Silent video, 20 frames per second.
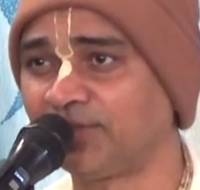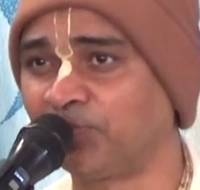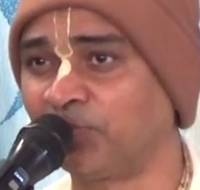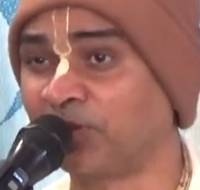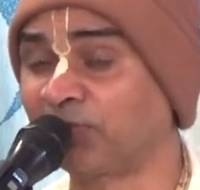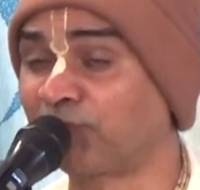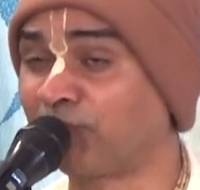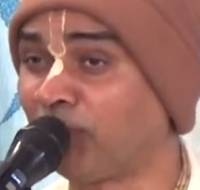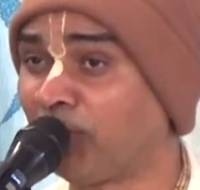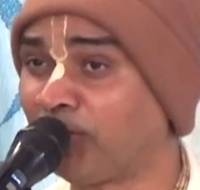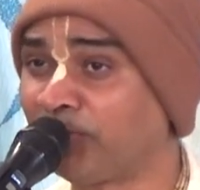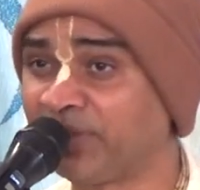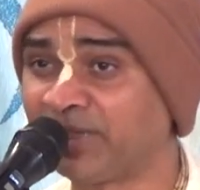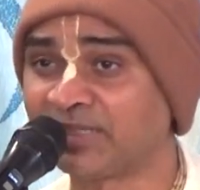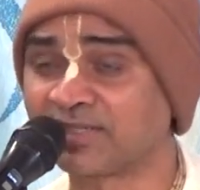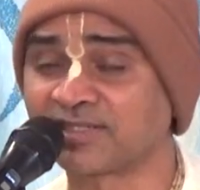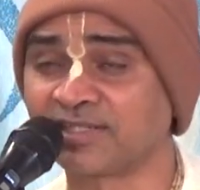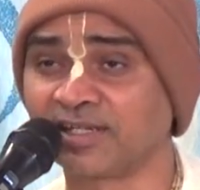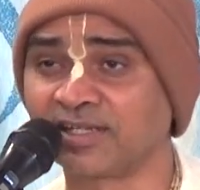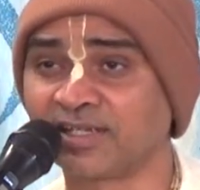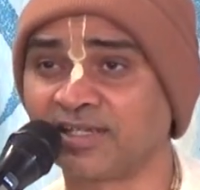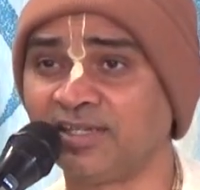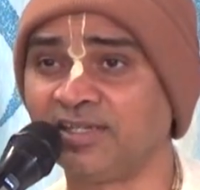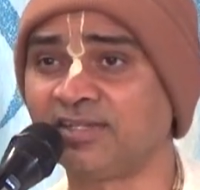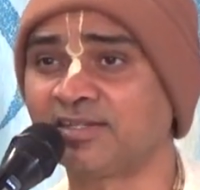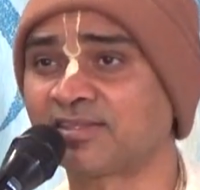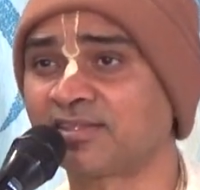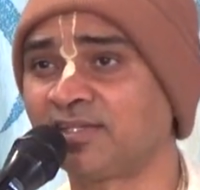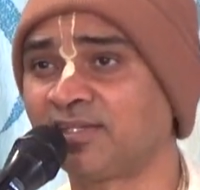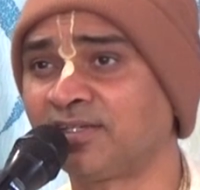Performing
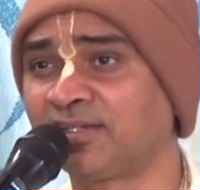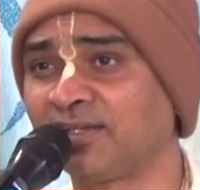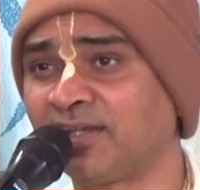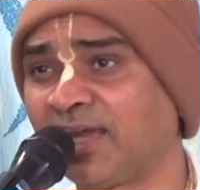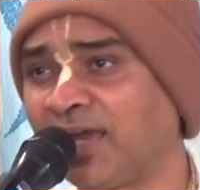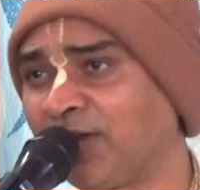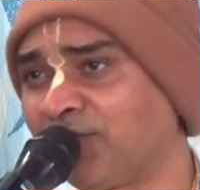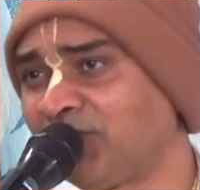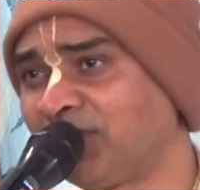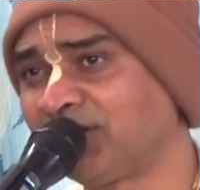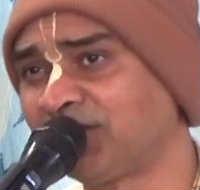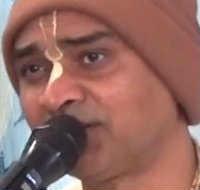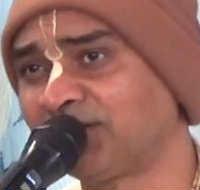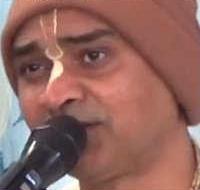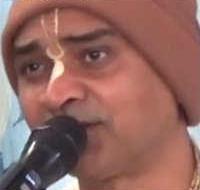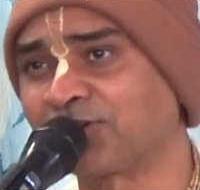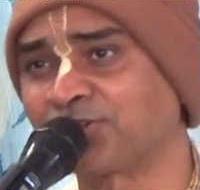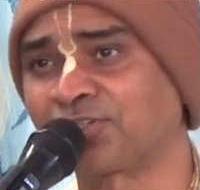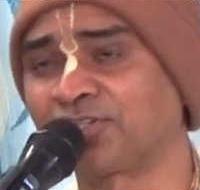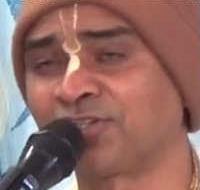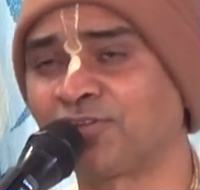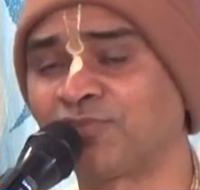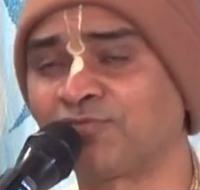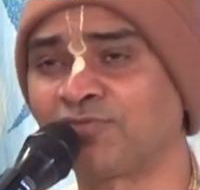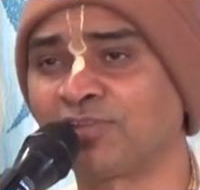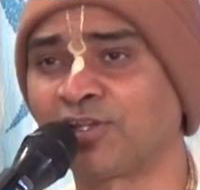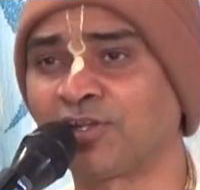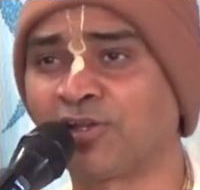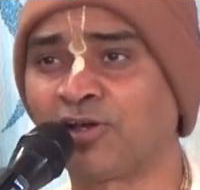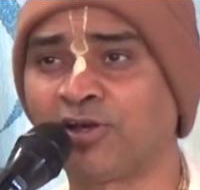Sankirtan, having the darshan
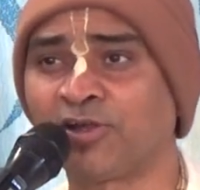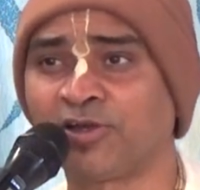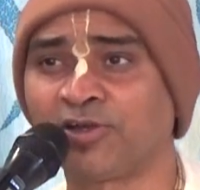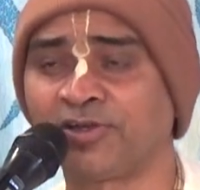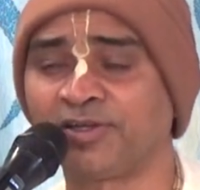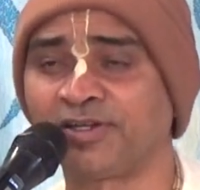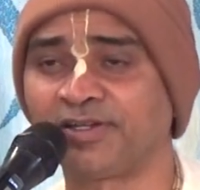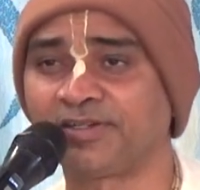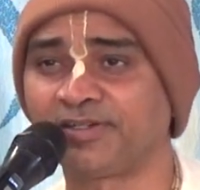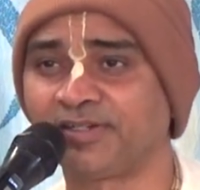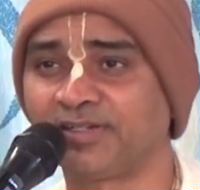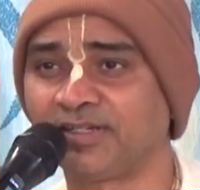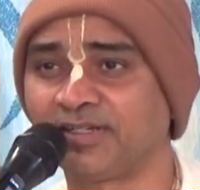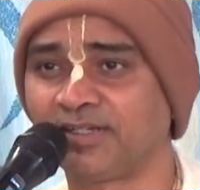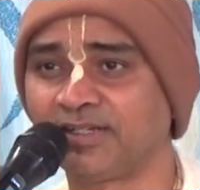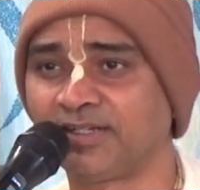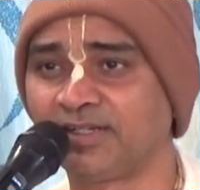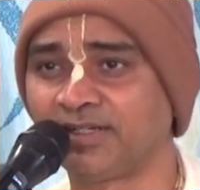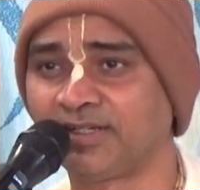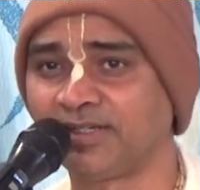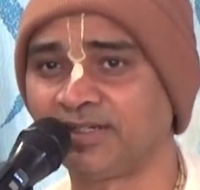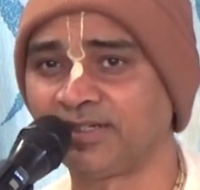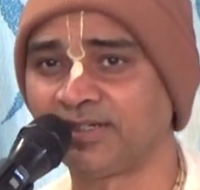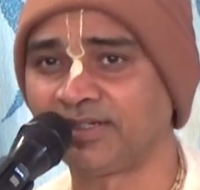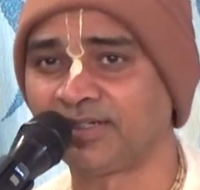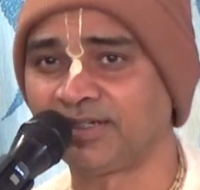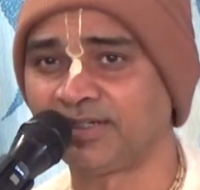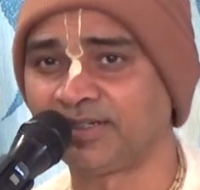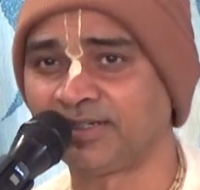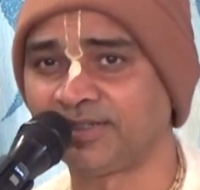of the Lord,
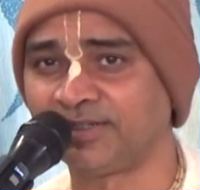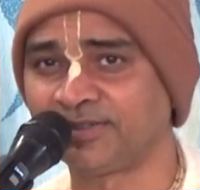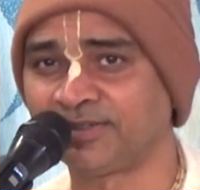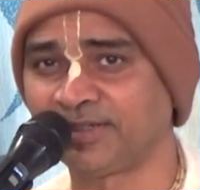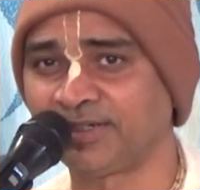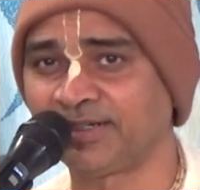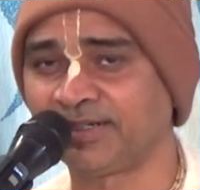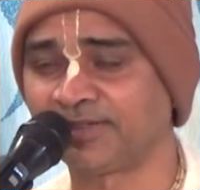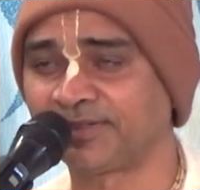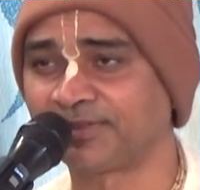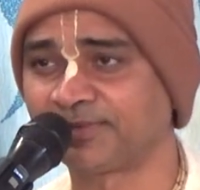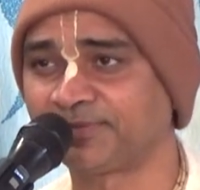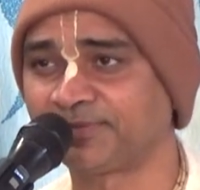isn't it?